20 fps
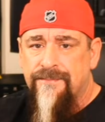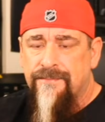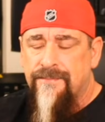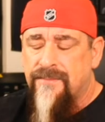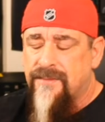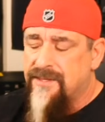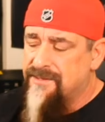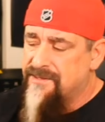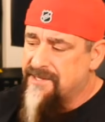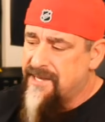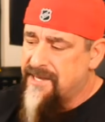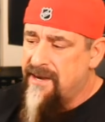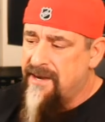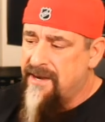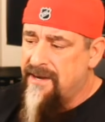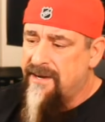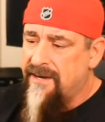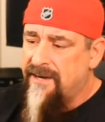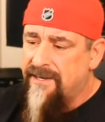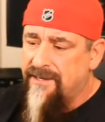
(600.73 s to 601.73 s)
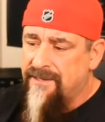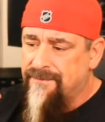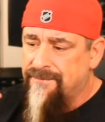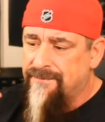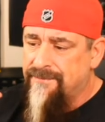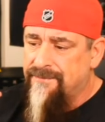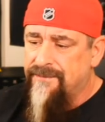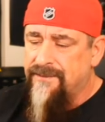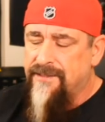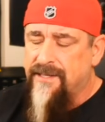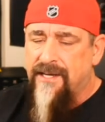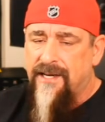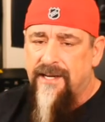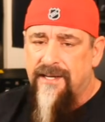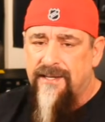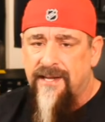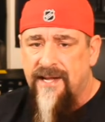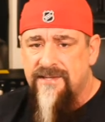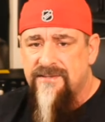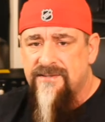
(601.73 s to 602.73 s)
skated it in, and
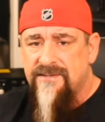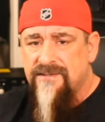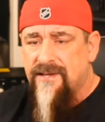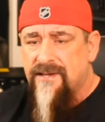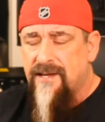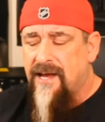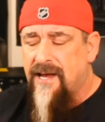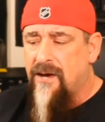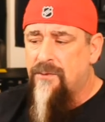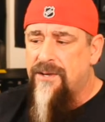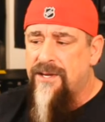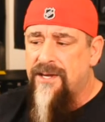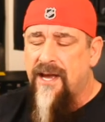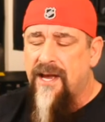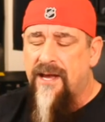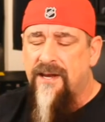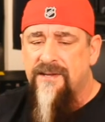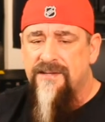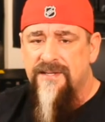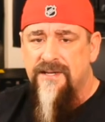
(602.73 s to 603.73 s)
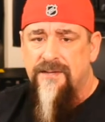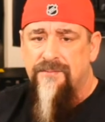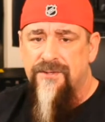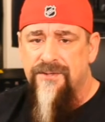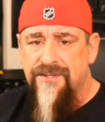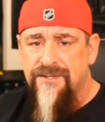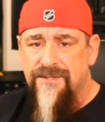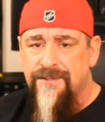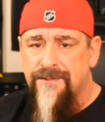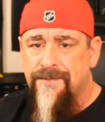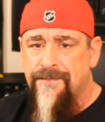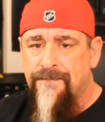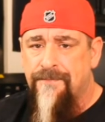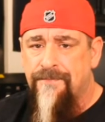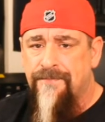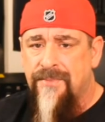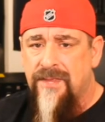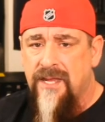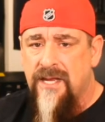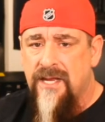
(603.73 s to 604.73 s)
that's how he got his numbers.
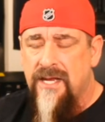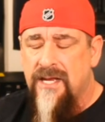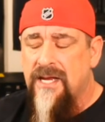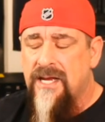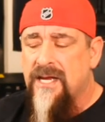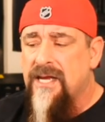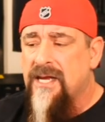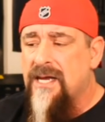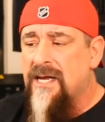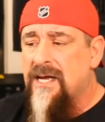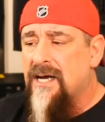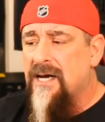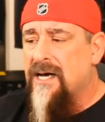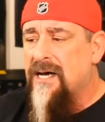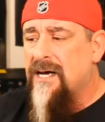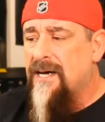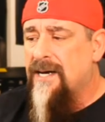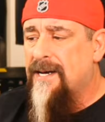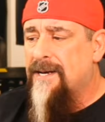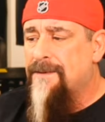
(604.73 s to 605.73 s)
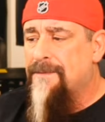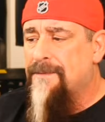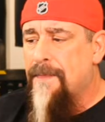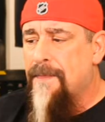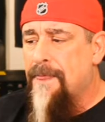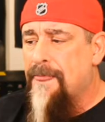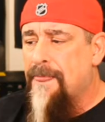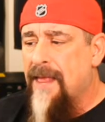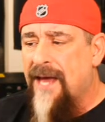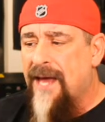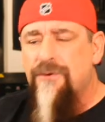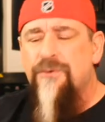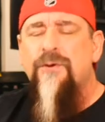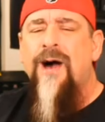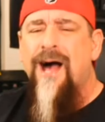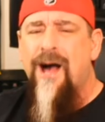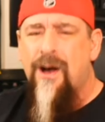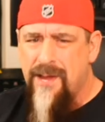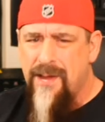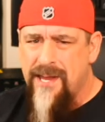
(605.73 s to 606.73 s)
I don't know
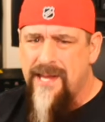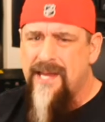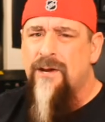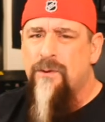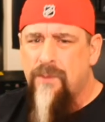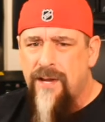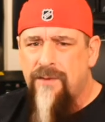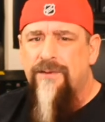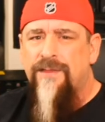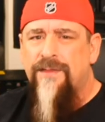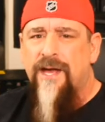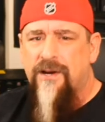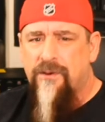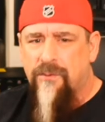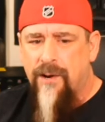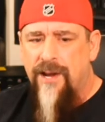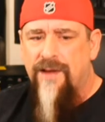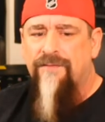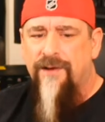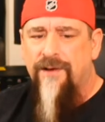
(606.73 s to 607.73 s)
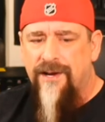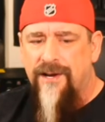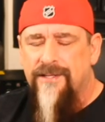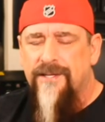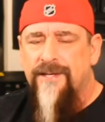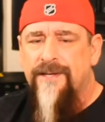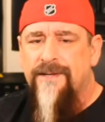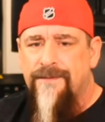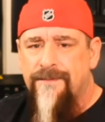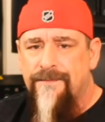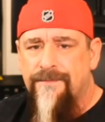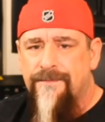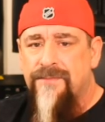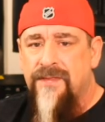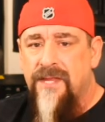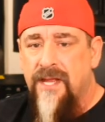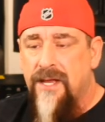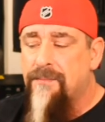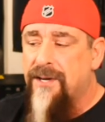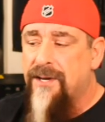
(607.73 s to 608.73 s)
how he got away with that, quite frankly,
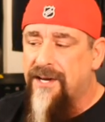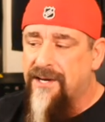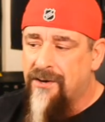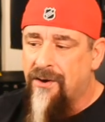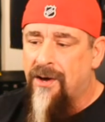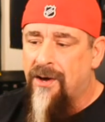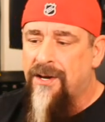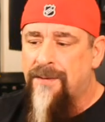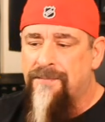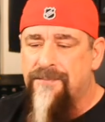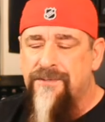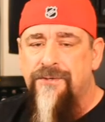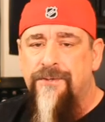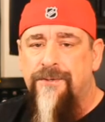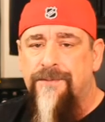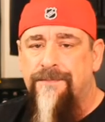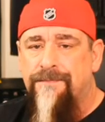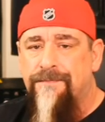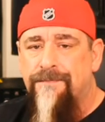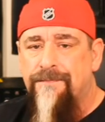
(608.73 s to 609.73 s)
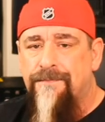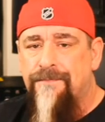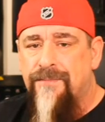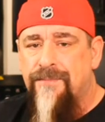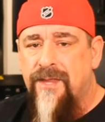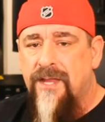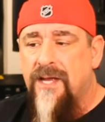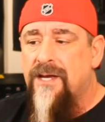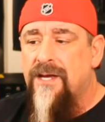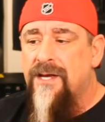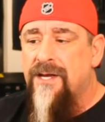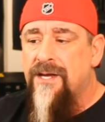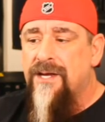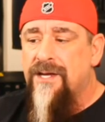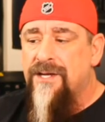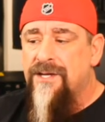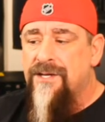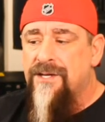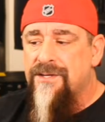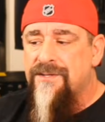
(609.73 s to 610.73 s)
but it caught up to him.
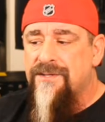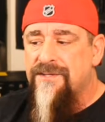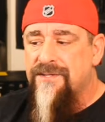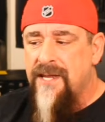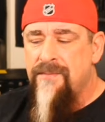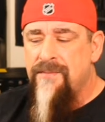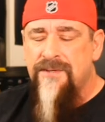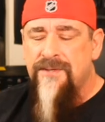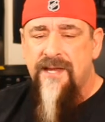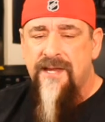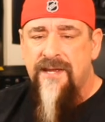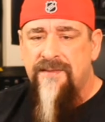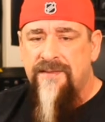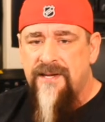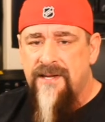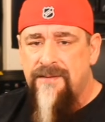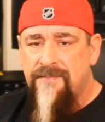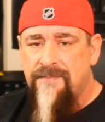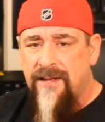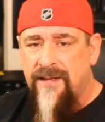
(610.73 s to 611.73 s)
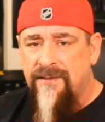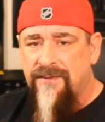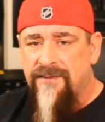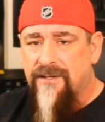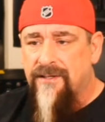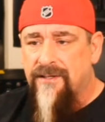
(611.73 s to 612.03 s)
Same as Anthony Mantha,